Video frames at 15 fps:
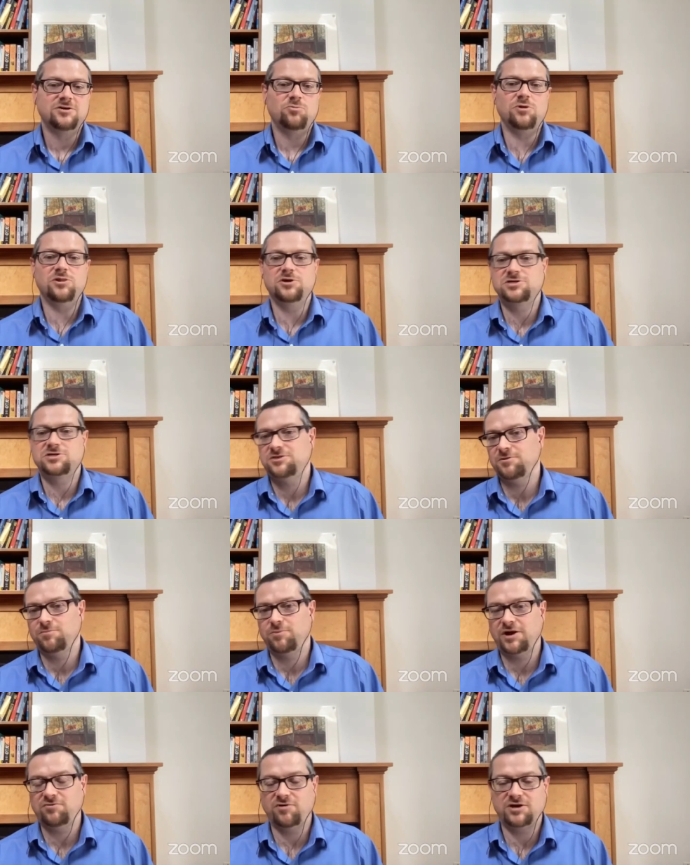we looked at their
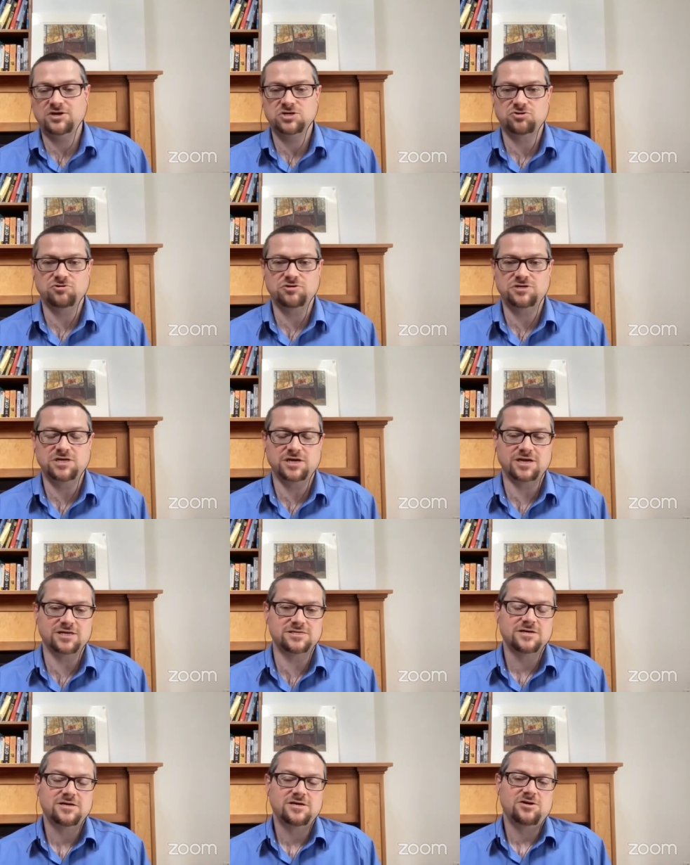brand registry
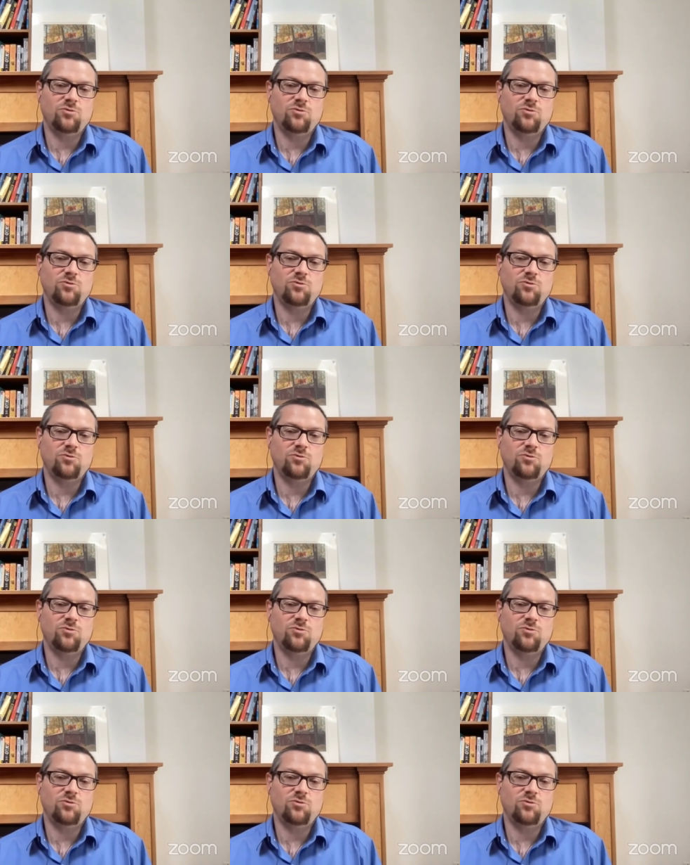tickets,